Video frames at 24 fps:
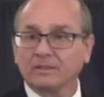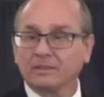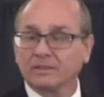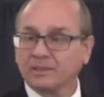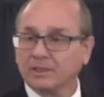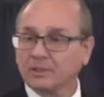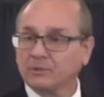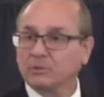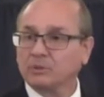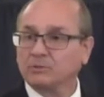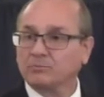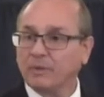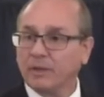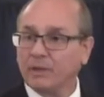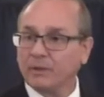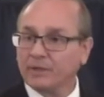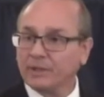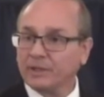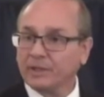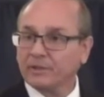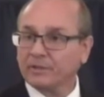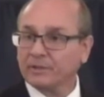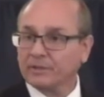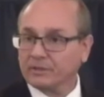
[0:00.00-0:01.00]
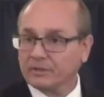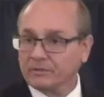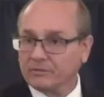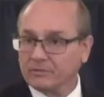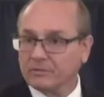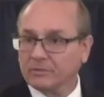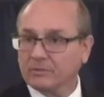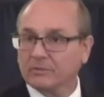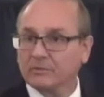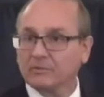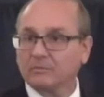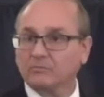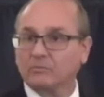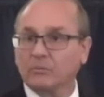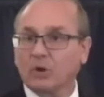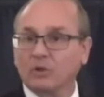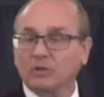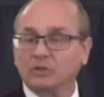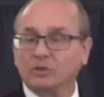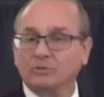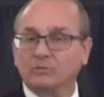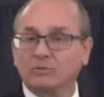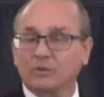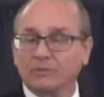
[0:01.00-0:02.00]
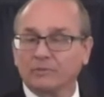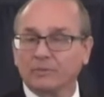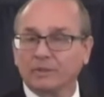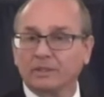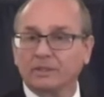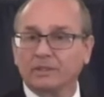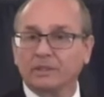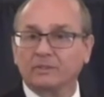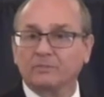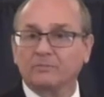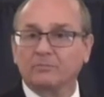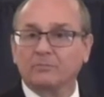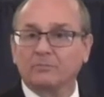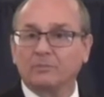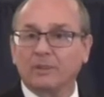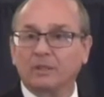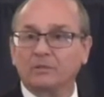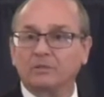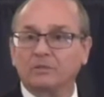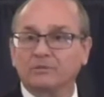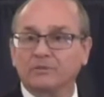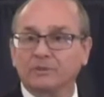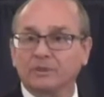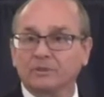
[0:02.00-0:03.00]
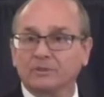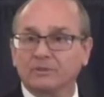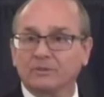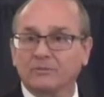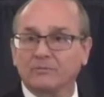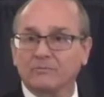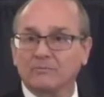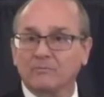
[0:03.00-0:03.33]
And she was buried here in Baltimore, I mean in Beltsville.